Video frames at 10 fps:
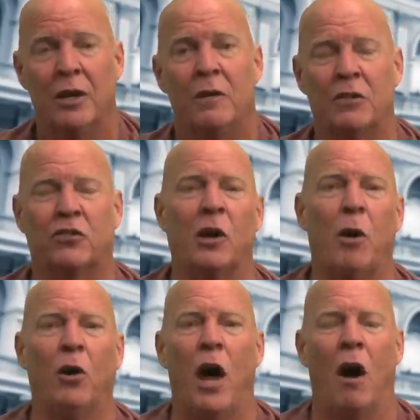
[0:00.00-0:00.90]
This is the
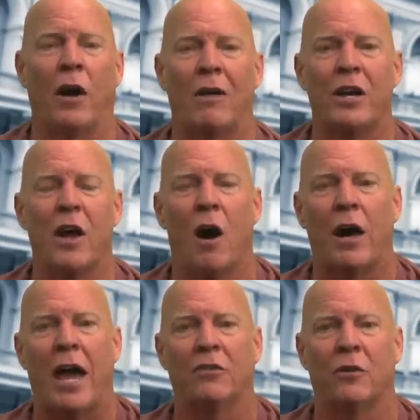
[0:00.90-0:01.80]
Bulldog. Every dog
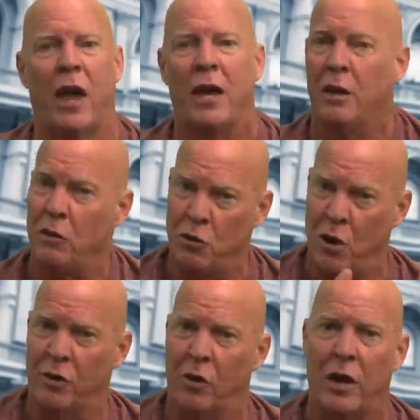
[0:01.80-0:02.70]
has their day. You
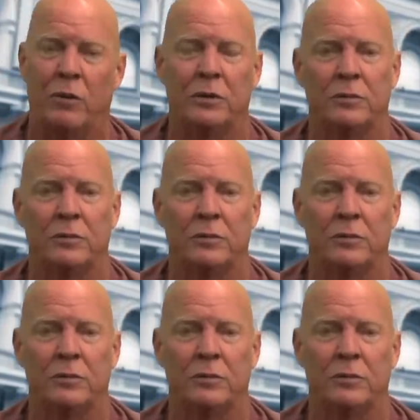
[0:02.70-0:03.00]
have a great one.